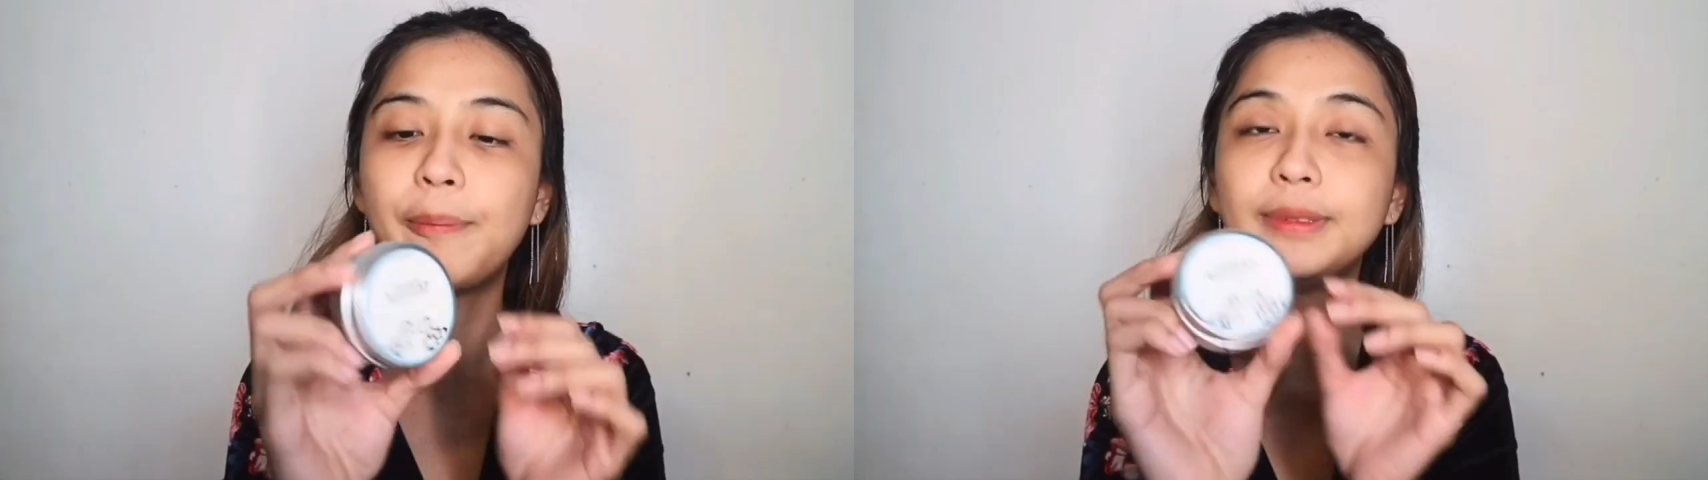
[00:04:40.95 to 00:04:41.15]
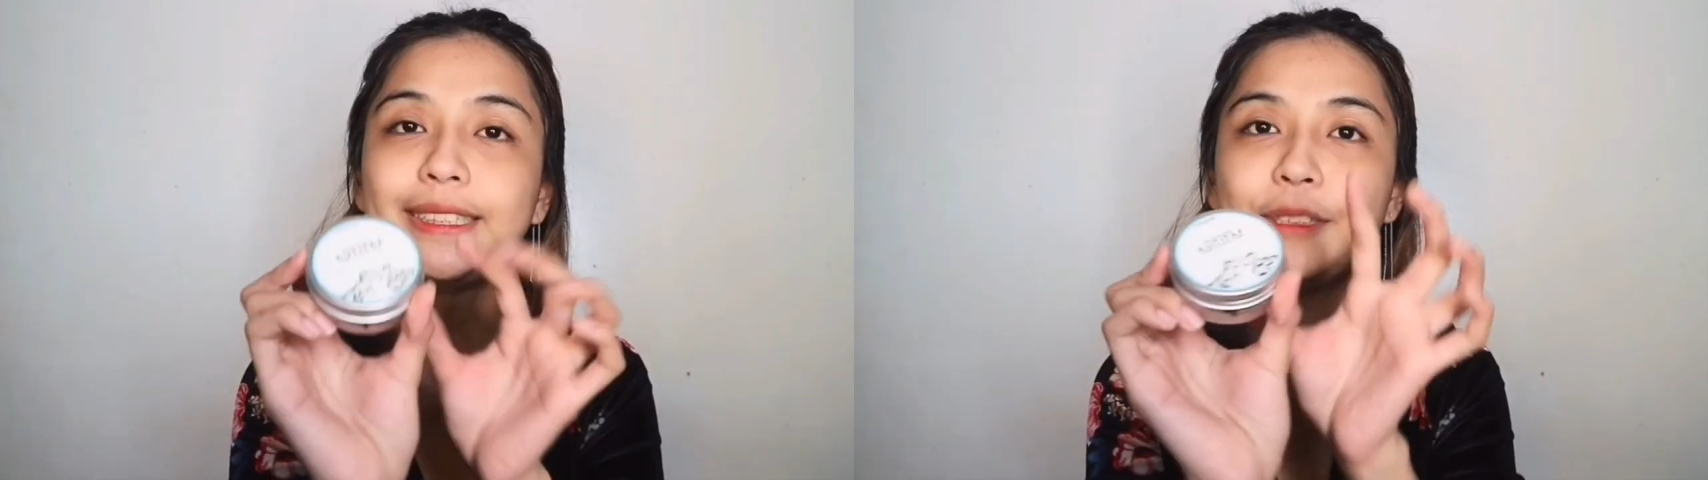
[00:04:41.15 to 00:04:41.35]

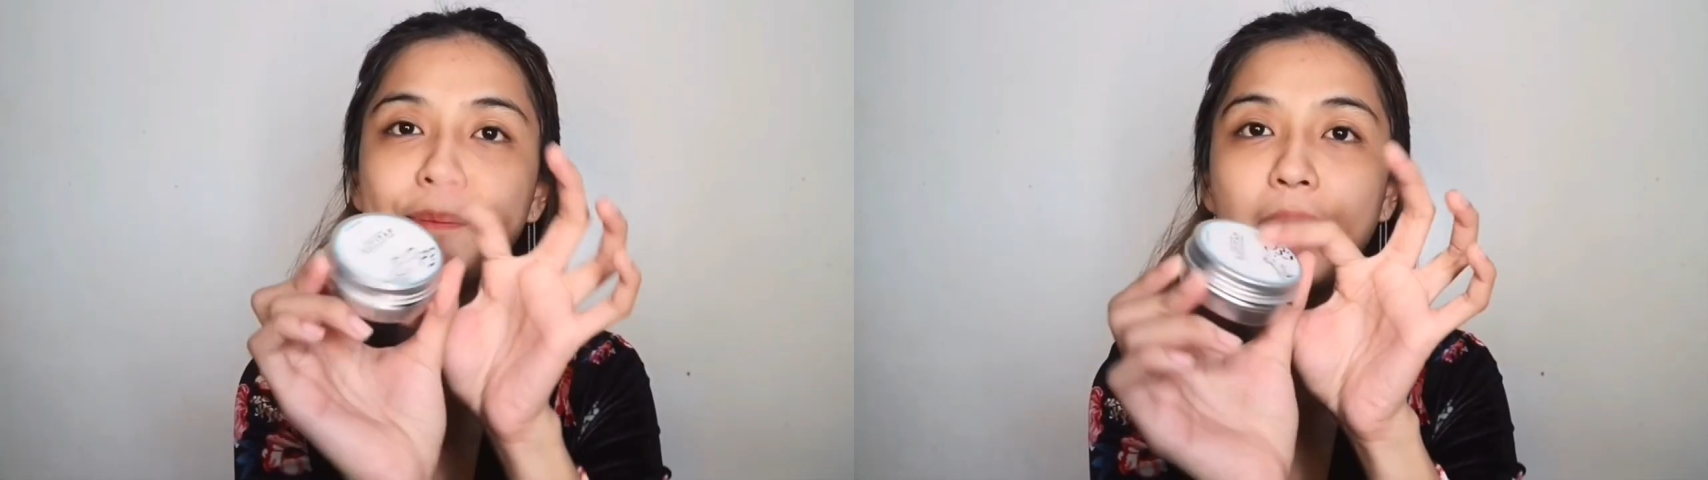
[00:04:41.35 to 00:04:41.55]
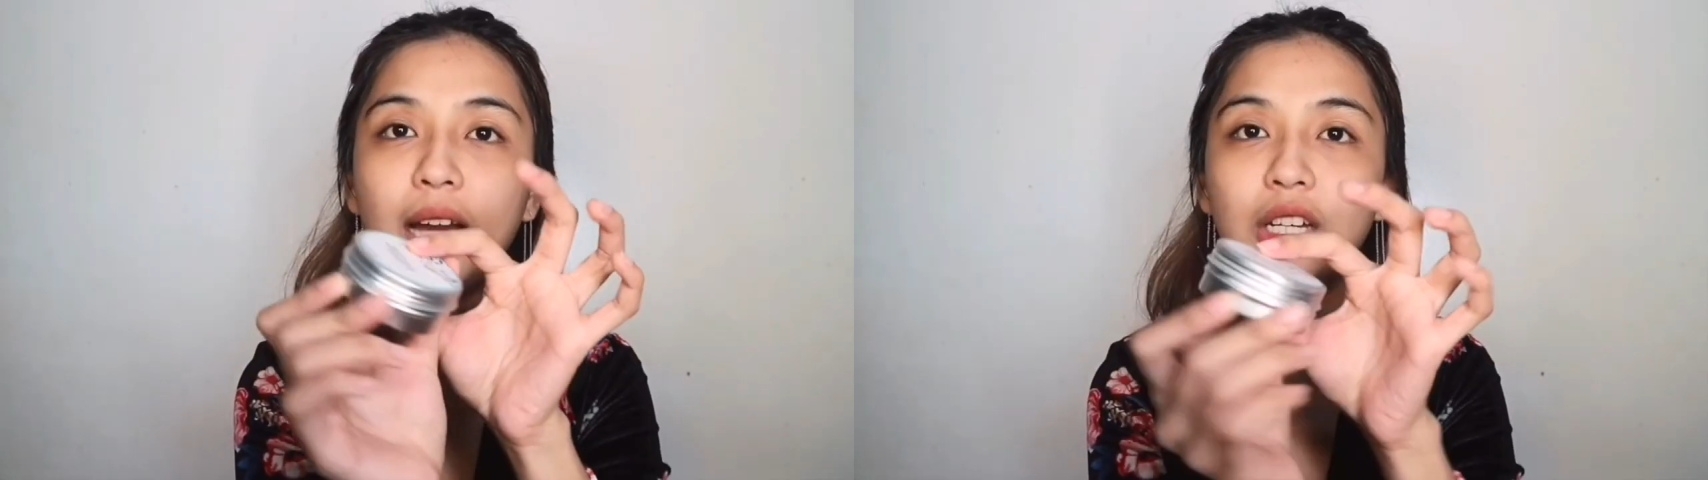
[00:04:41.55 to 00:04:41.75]
Tapos
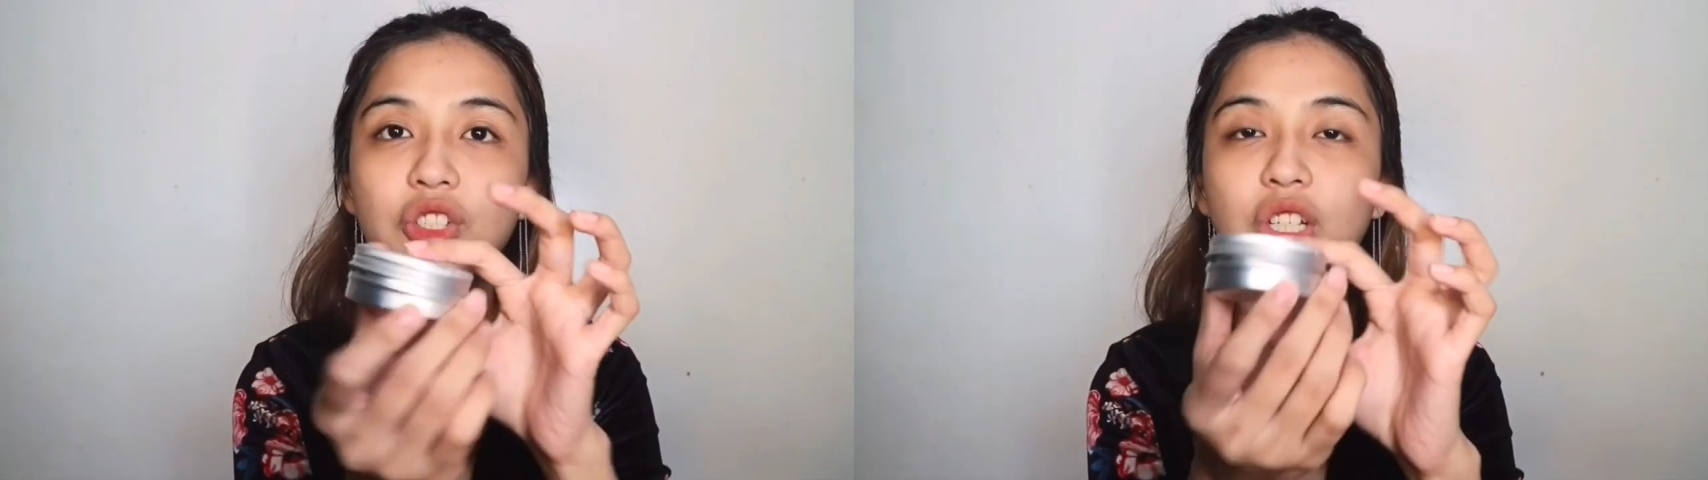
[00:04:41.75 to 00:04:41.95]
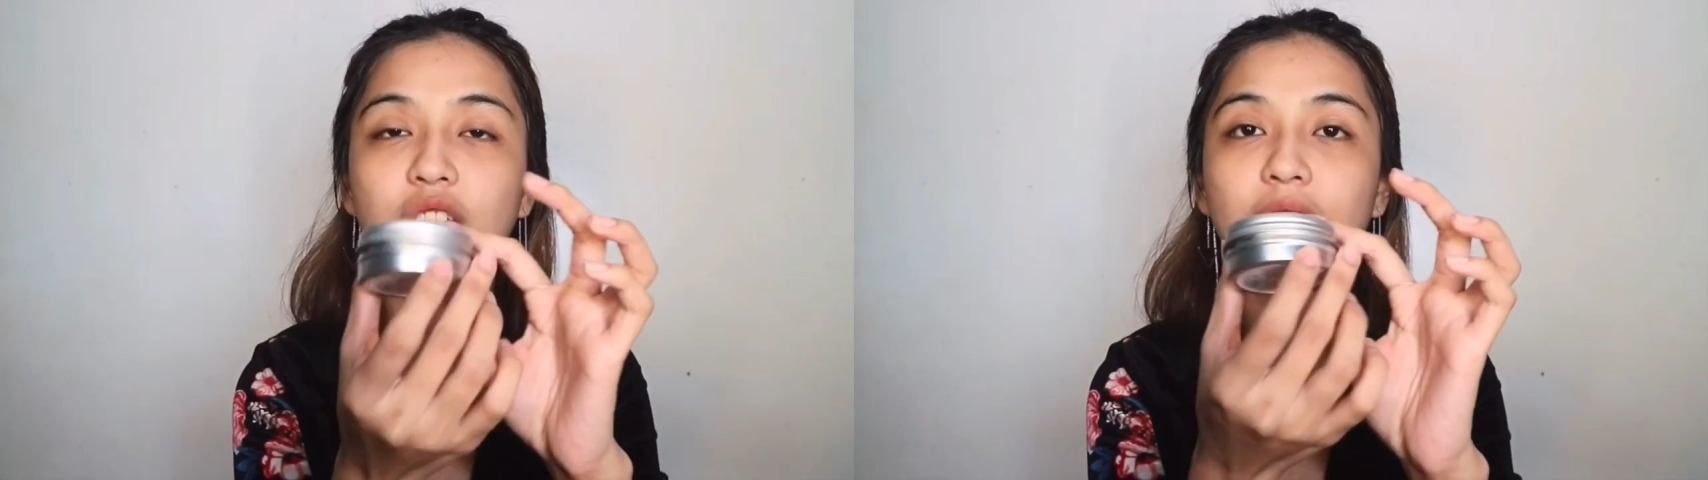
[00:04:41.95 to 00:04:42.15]
yung
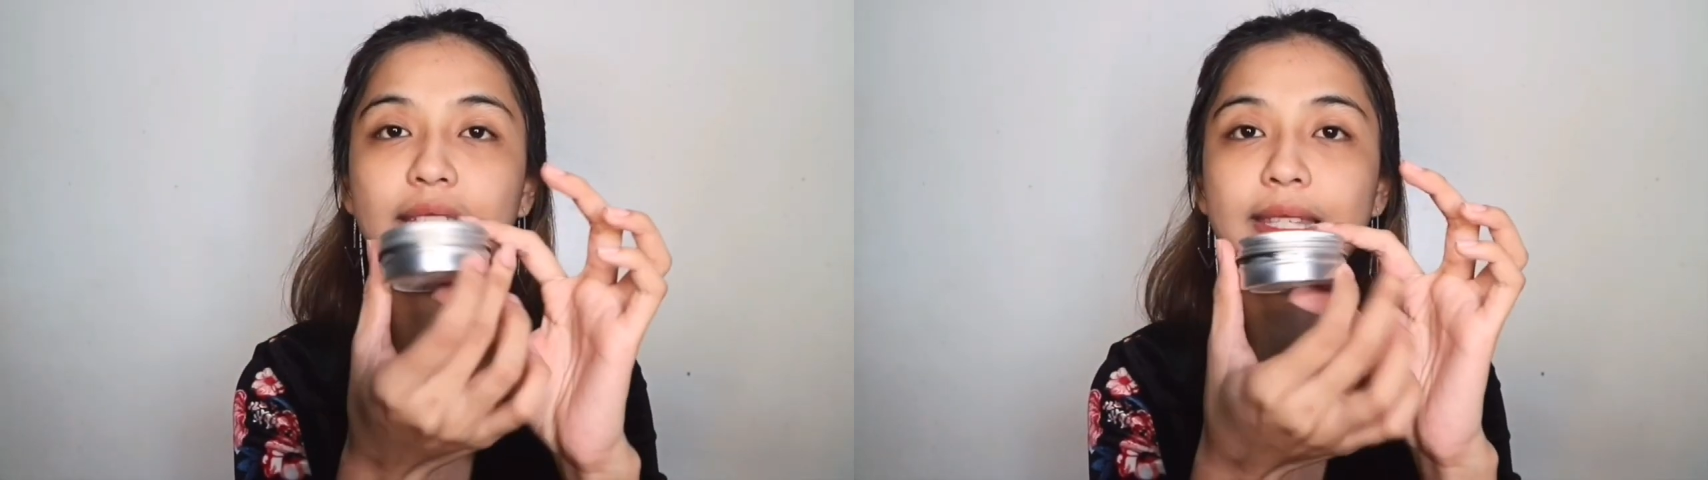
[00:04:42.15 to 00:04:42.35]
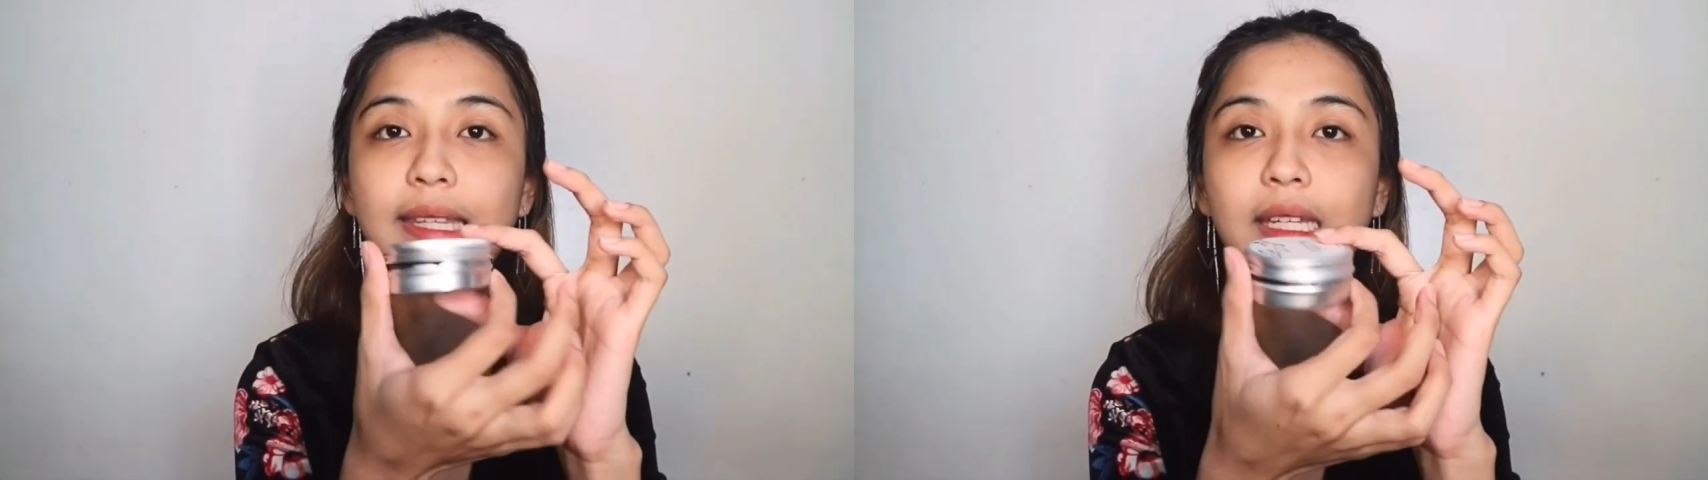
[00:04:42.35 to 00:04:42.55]
packaging niya
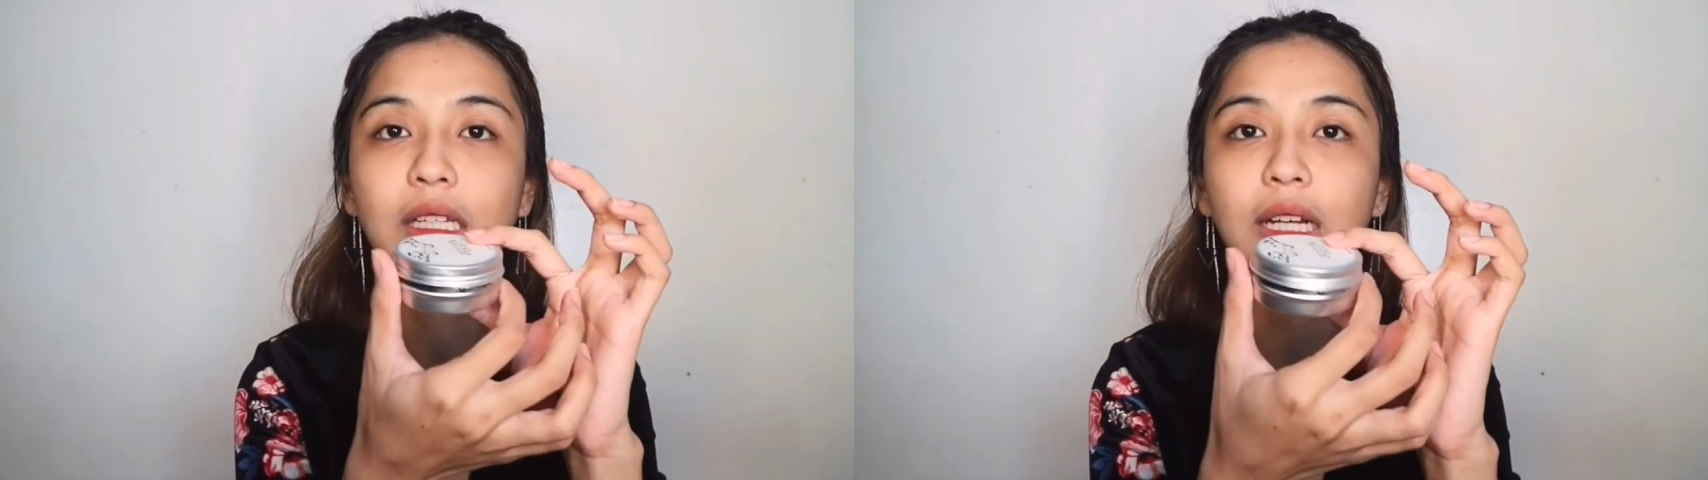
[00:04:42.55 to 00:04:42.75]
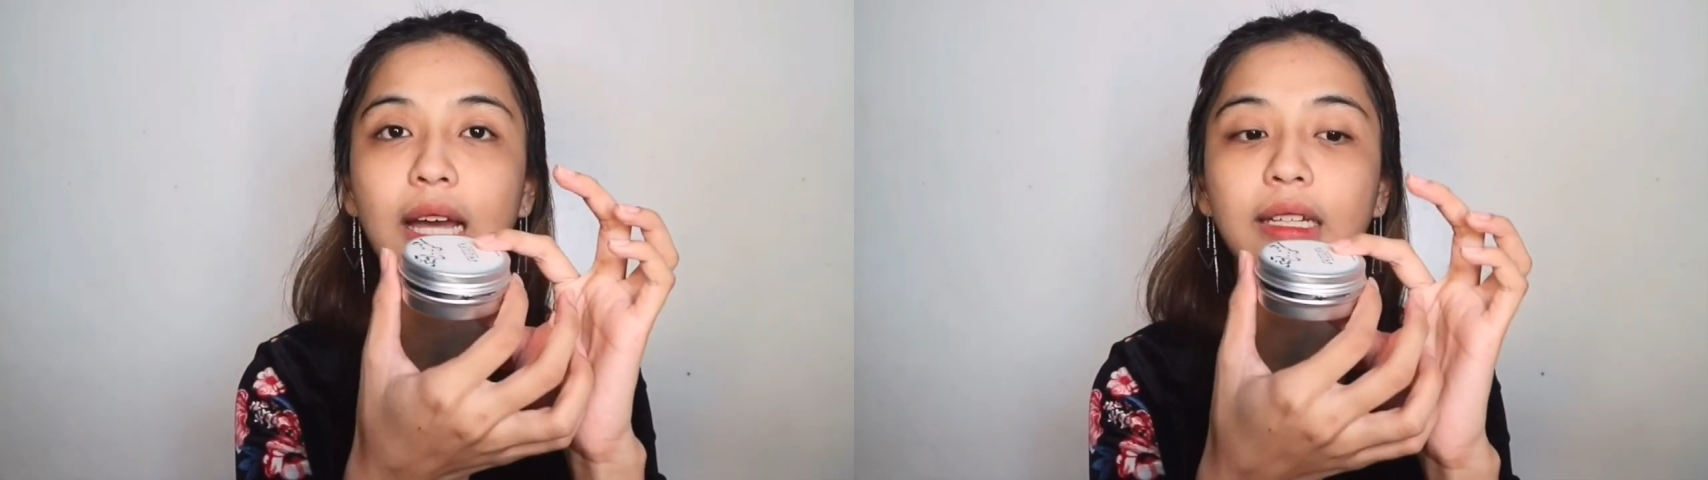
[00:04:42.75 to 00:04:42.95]
is
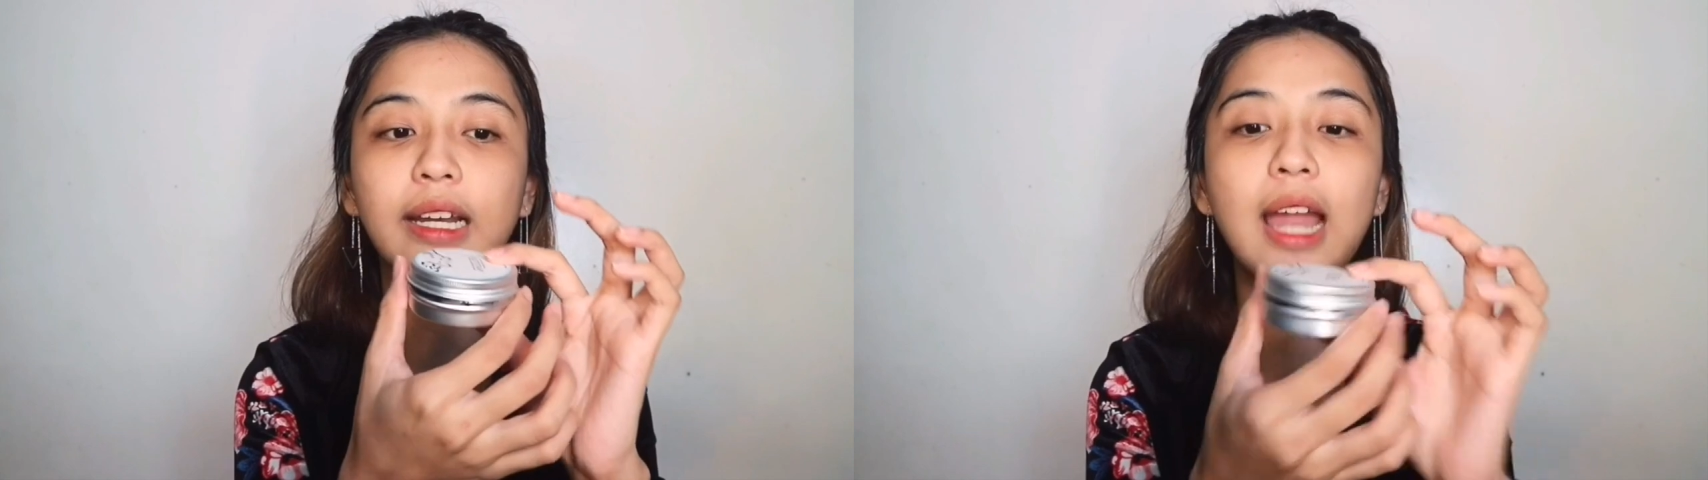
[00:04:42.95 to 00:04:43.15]
tin can.